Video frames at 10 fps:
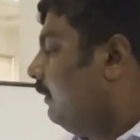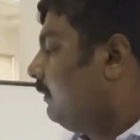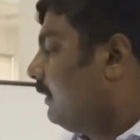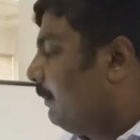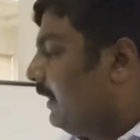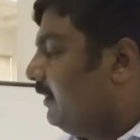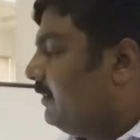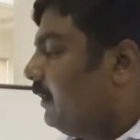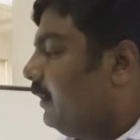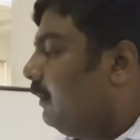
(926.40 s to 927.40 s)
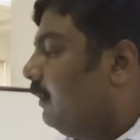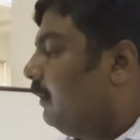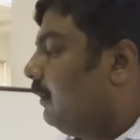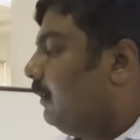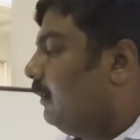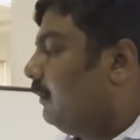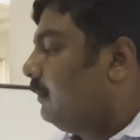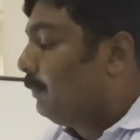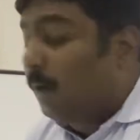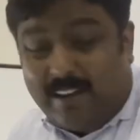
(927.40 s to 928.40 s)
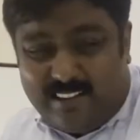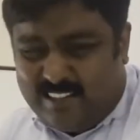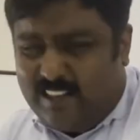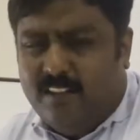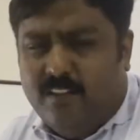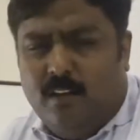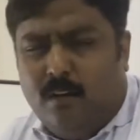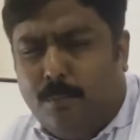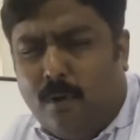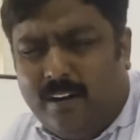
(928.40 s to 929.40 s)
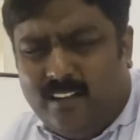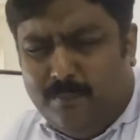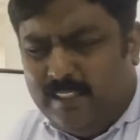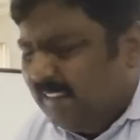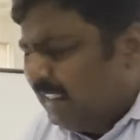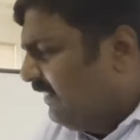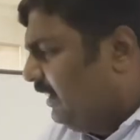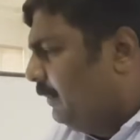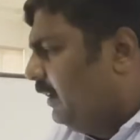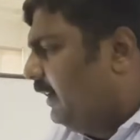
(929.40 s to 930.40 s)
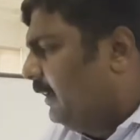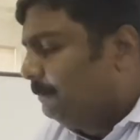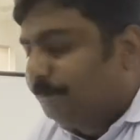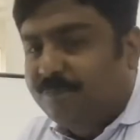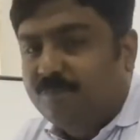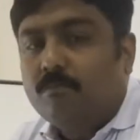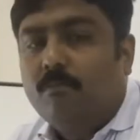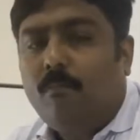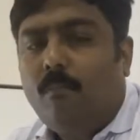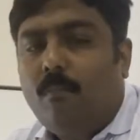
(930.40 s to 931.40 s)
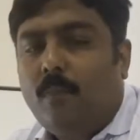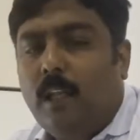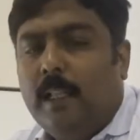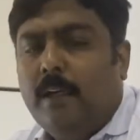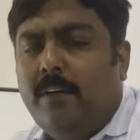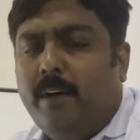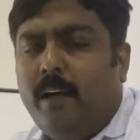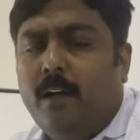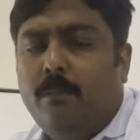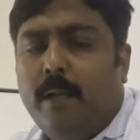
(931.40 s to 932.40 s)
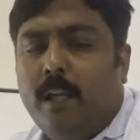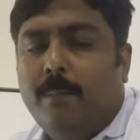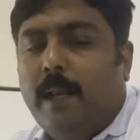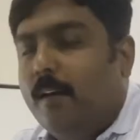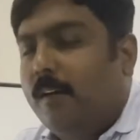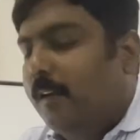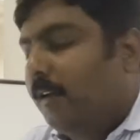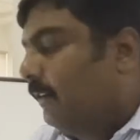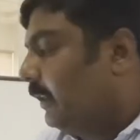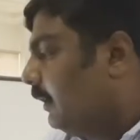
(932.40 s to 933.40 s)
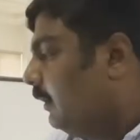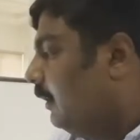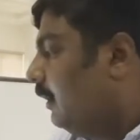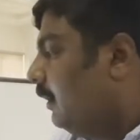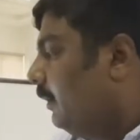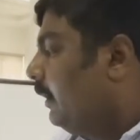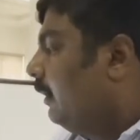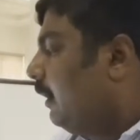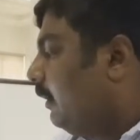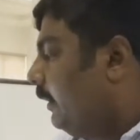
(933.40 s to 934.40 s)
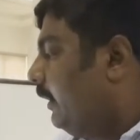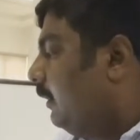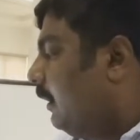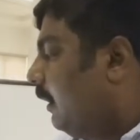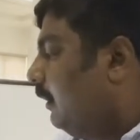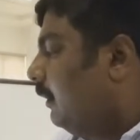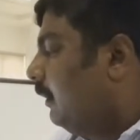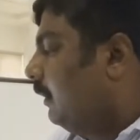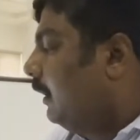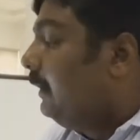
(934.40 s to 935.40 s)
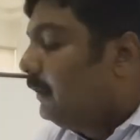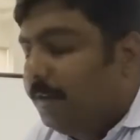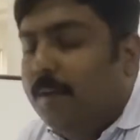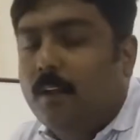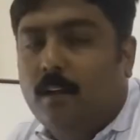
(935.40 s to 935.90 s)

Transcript: supply chain or product selection or product mix availability and the trend in buying pattern and everything. You can alter your